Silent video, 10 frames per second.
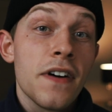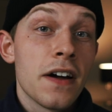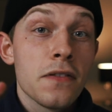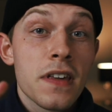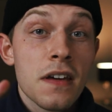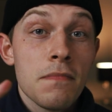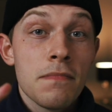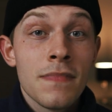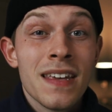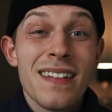final
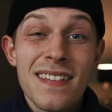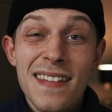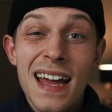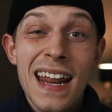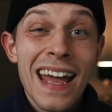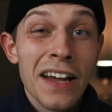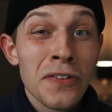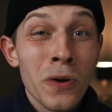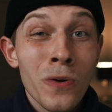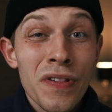tip is that
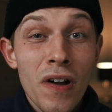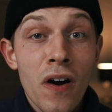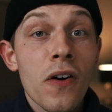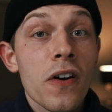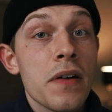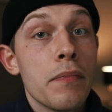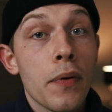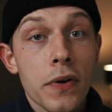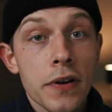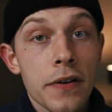angles are
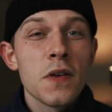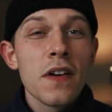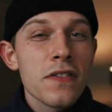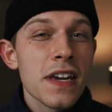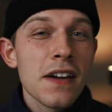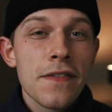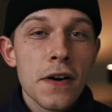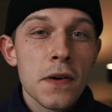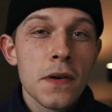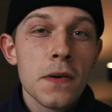important. Do you ever take a
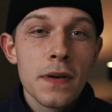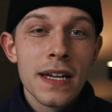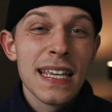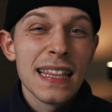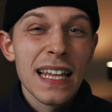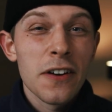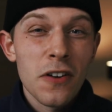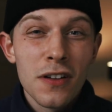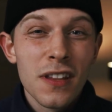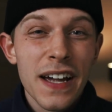photo and then later
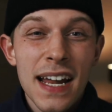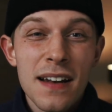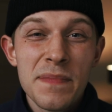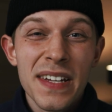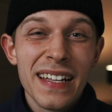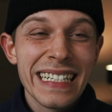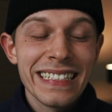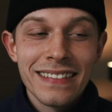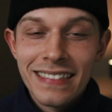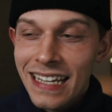on look at it and be
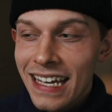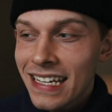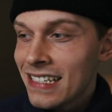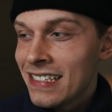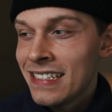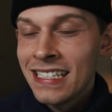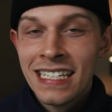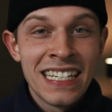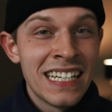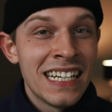like, dang,
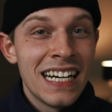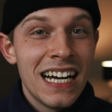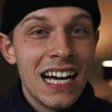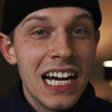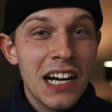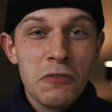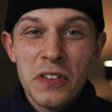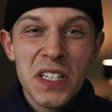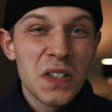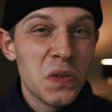I
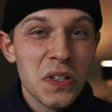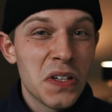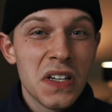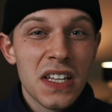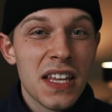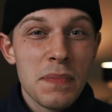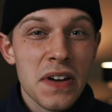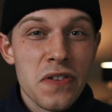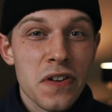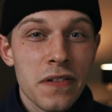really don't look good in that
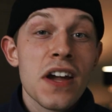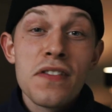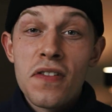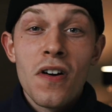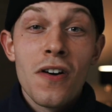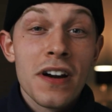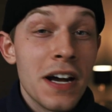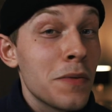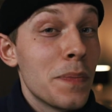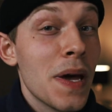picture? Chances are, and
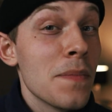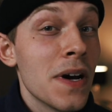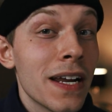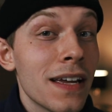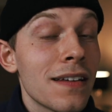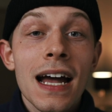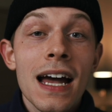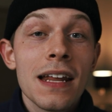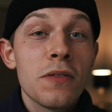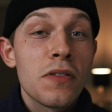I would bet money,
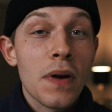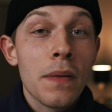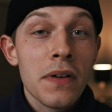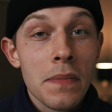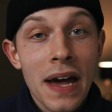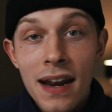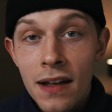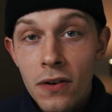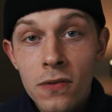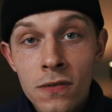that it was probably a bad
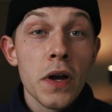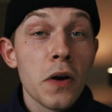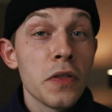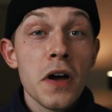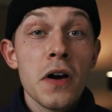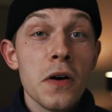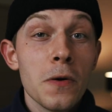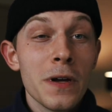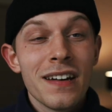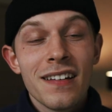angle. We all
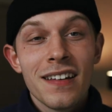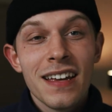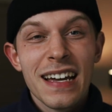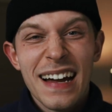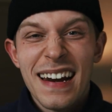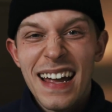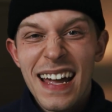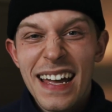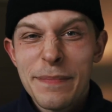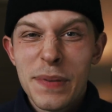know and kind of
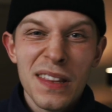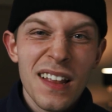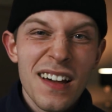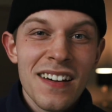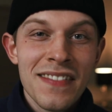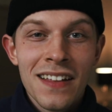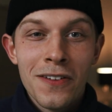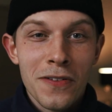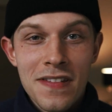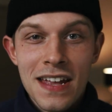hate but love that
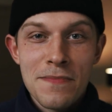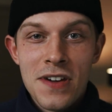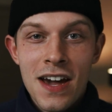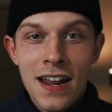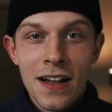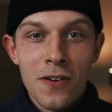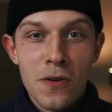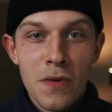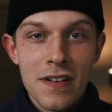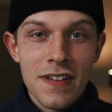little Snapchat
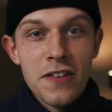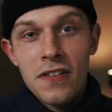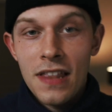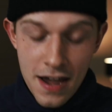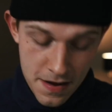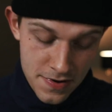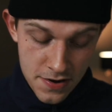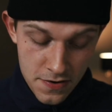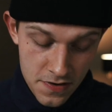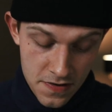angle where it's in your lap
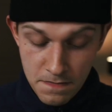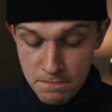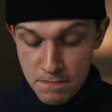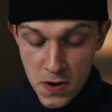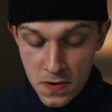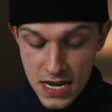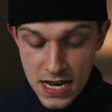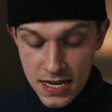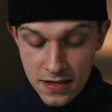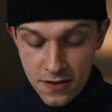and you're just poking
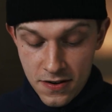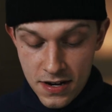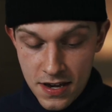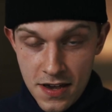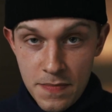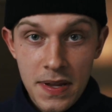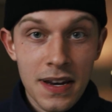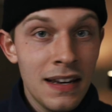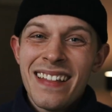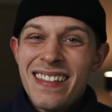at it and looking up,
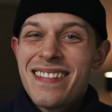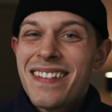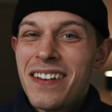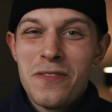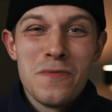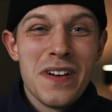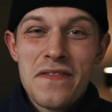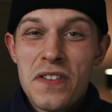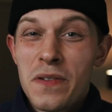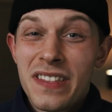and that's another way
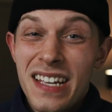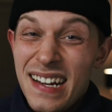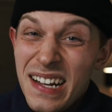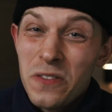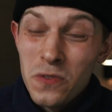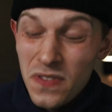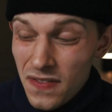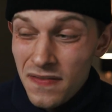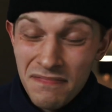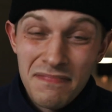of showing that
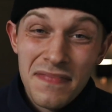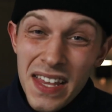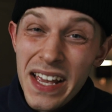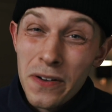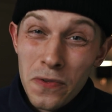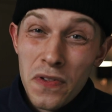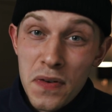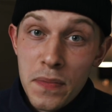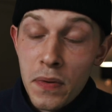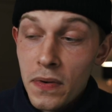angles
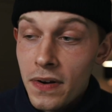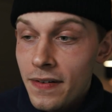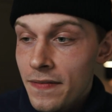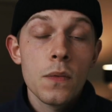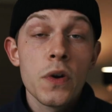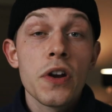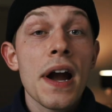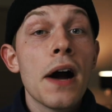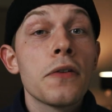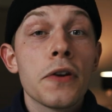are important. When you're
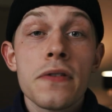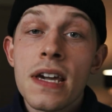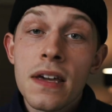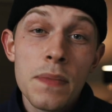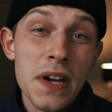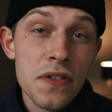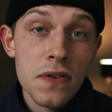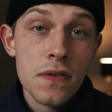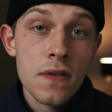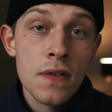out and you're taking
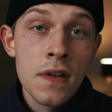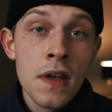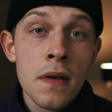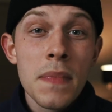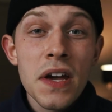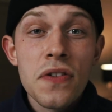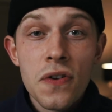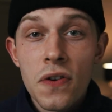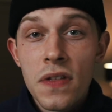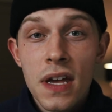pictures, make
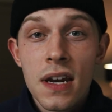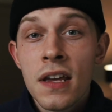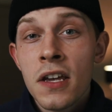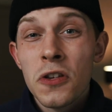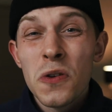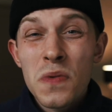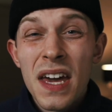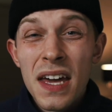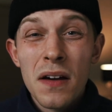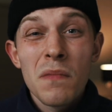sure that you
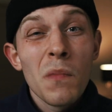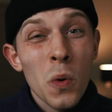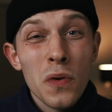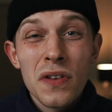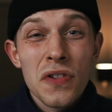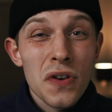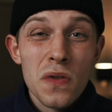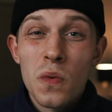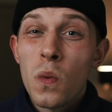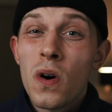take more than
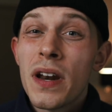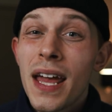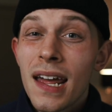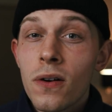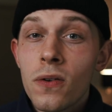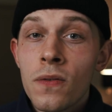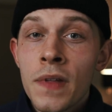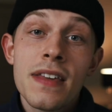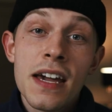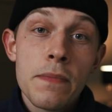just one angle.
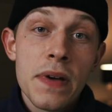Take a